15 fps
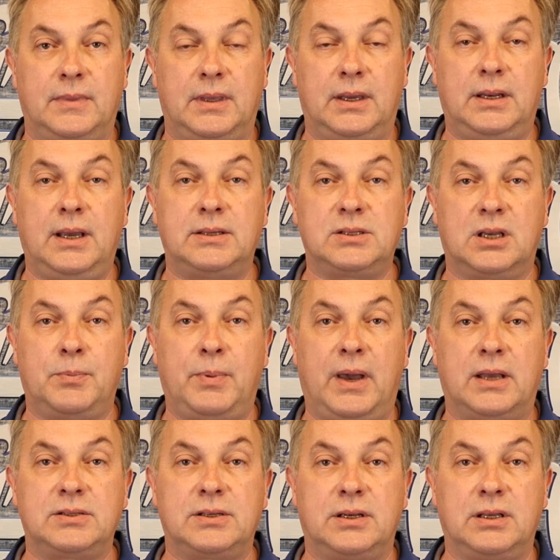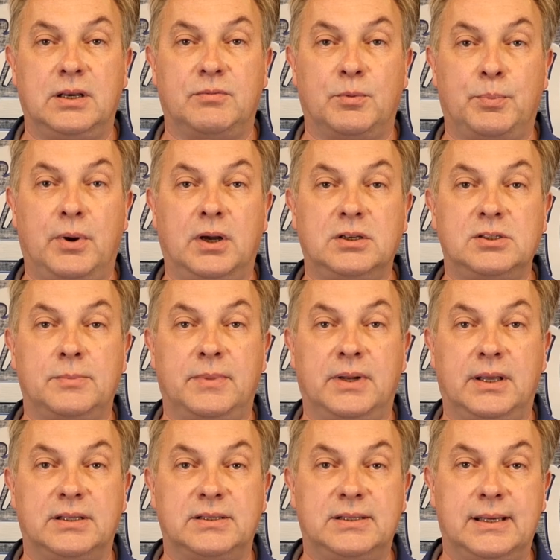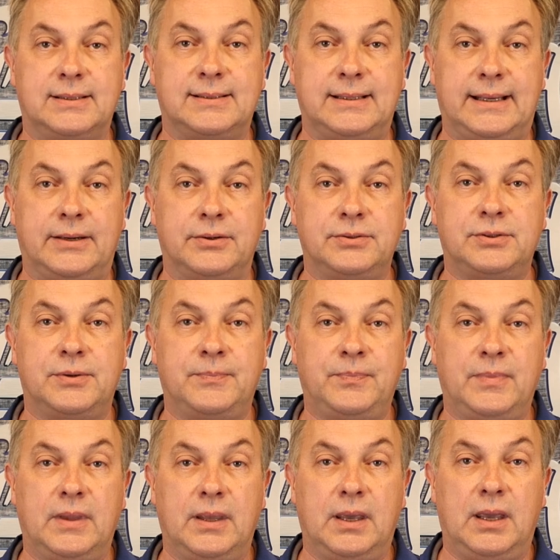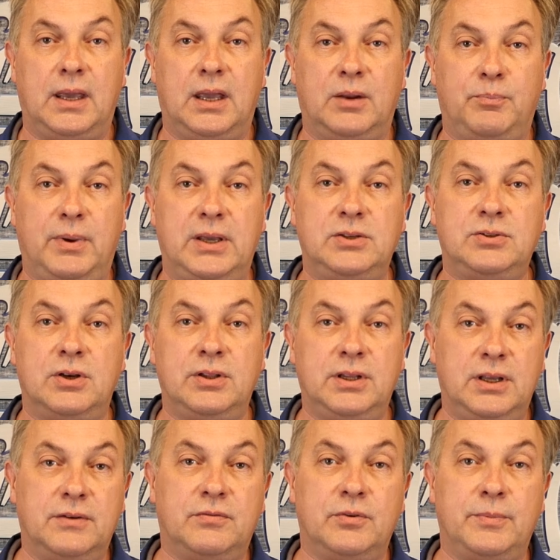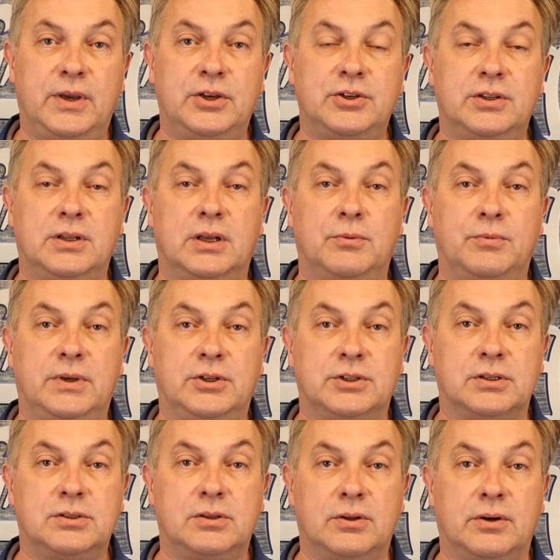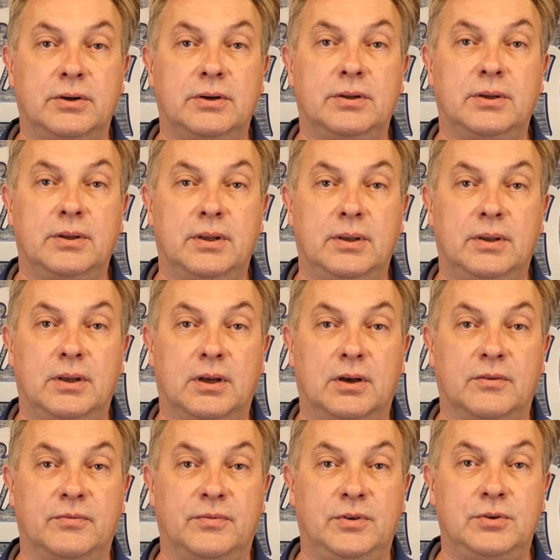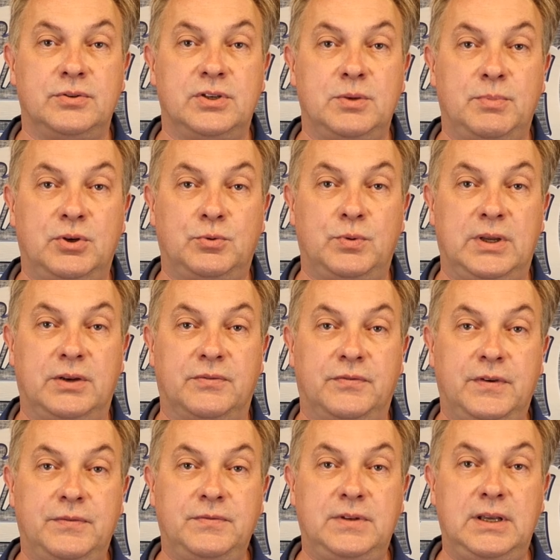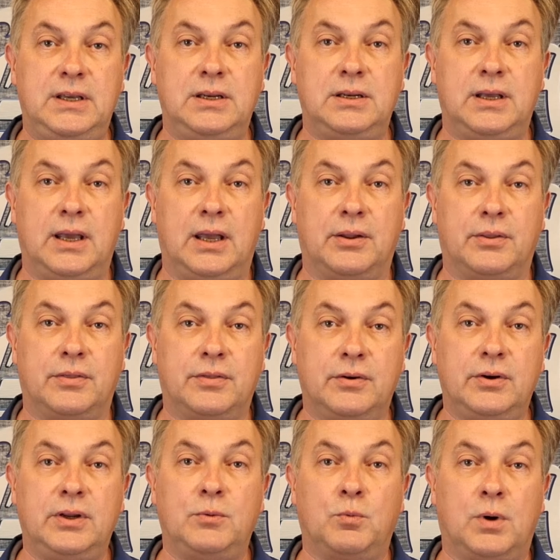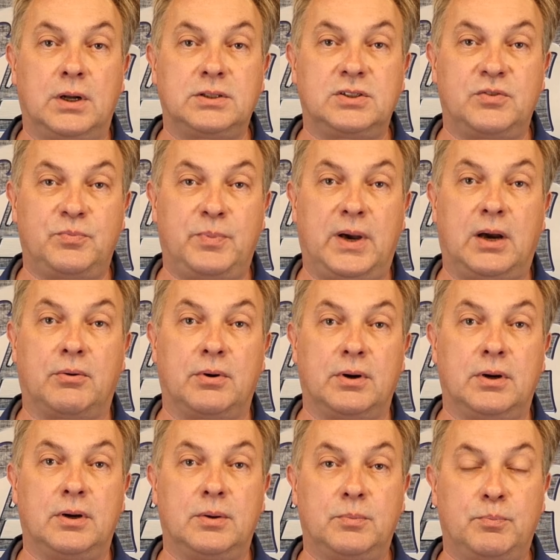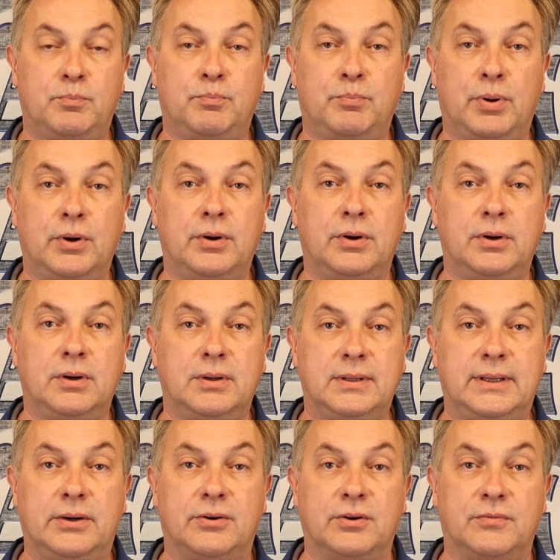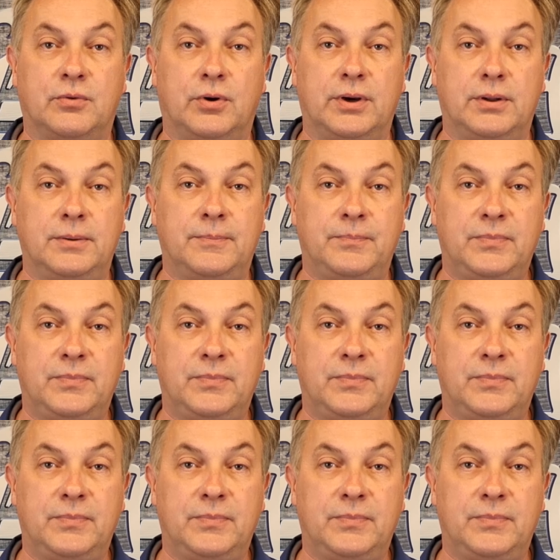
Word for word: It has a capacity of approximately six liters, and based on the information that we just learned of using between fifteen and thirty watts of power per liter of oil,